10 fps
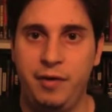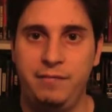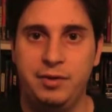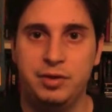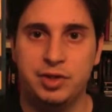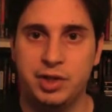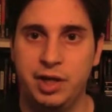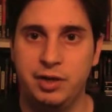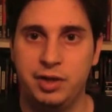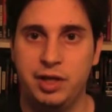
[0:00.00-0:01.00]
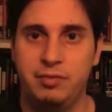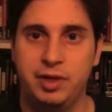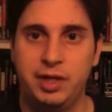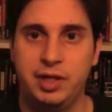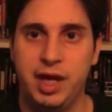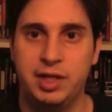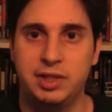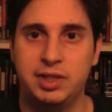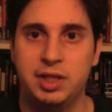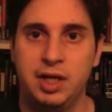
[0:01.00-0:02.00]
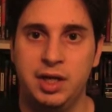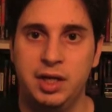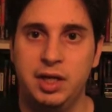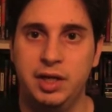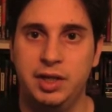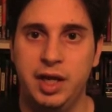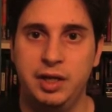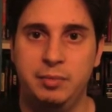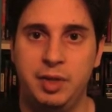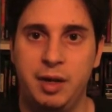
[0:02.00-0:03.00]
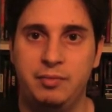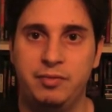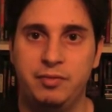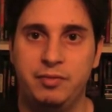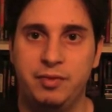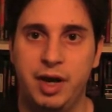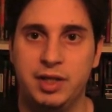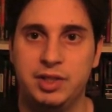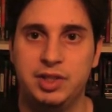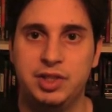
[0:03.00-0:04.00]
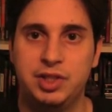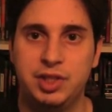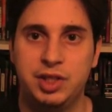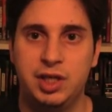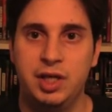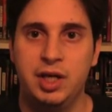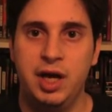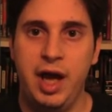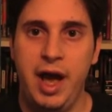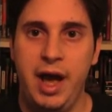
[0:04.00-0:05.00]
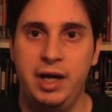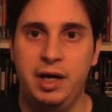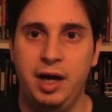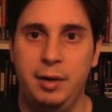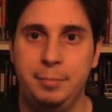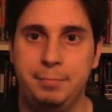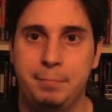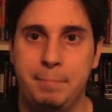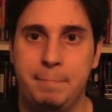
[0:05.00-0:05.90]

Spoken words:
few years later they reconnect, and they become friends, and